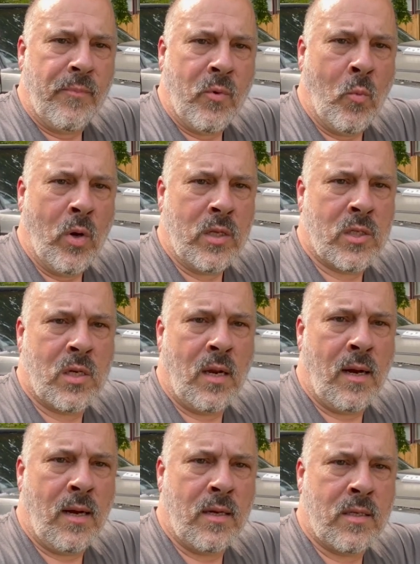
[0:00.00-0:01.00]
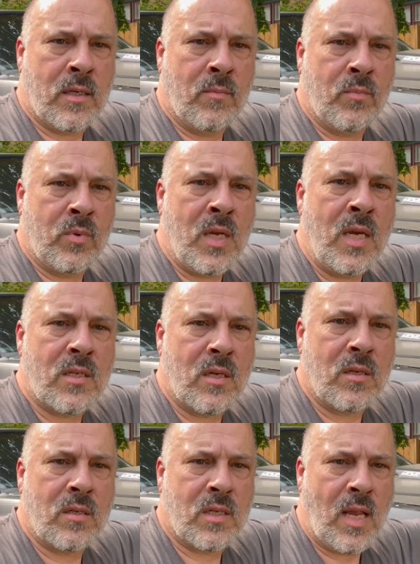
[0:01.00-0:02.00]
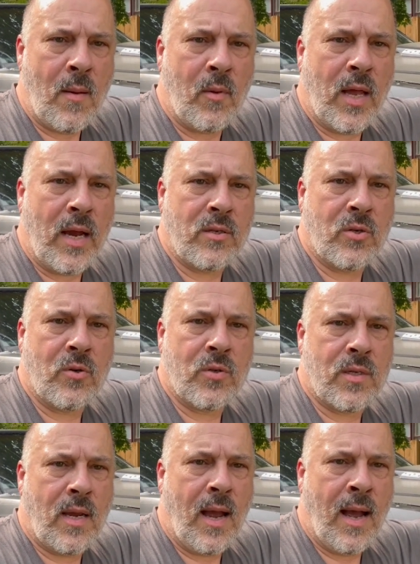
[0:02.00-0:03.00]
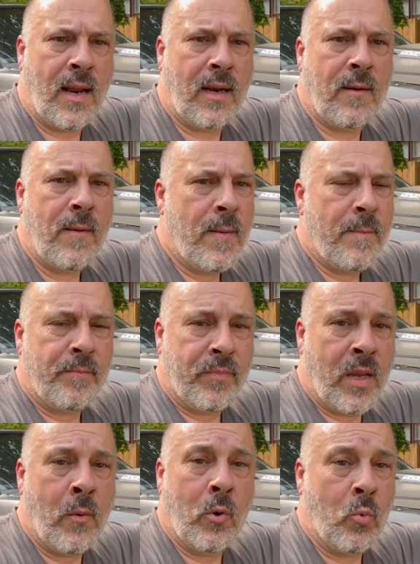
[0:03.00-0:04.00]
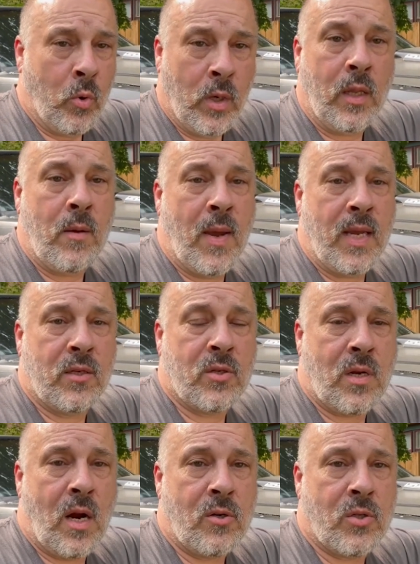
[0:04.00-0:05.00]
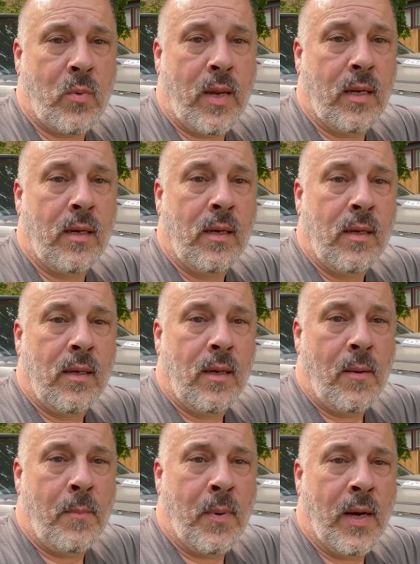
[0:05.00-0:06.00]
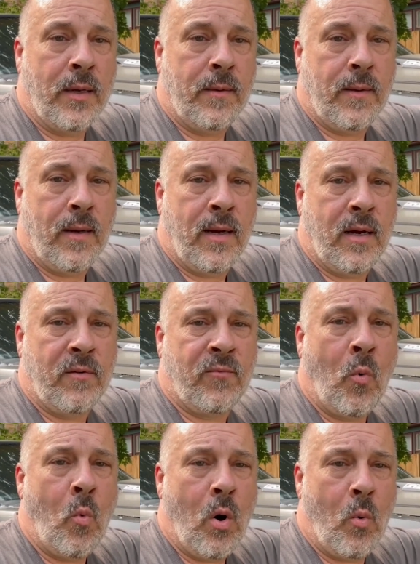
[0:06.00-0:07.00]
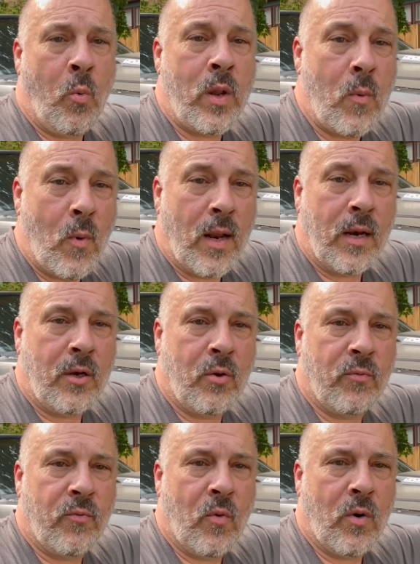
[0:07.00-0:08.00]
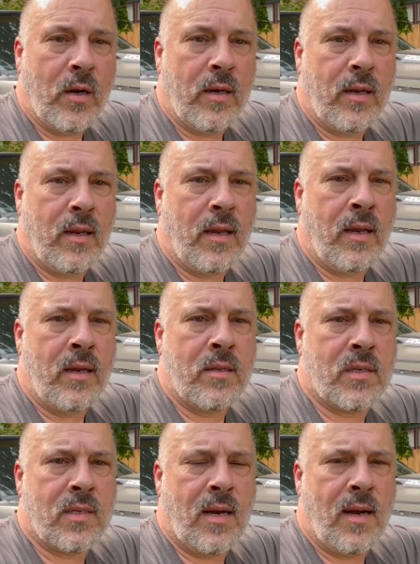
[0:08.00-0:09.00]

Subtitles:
with some decent stabilizers on it. They would really make this car sweet. But for what we want to do for it, it's